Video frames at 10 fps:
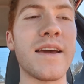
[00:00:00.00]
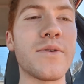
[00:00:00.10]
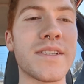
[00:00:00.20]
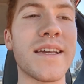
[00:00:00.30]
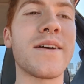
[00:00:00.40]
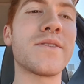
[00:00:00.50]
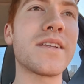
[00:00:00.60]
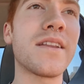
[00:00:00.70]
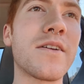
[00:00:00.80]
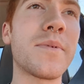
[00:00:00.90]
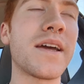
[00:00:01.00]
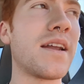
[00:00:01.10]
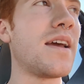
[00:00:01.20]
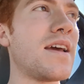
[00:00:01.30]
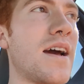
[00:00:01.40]
it was a little bit
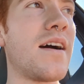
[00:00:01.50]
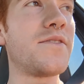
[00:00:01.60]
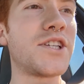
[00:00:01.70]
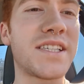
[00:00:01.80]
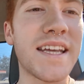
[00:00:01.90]
of just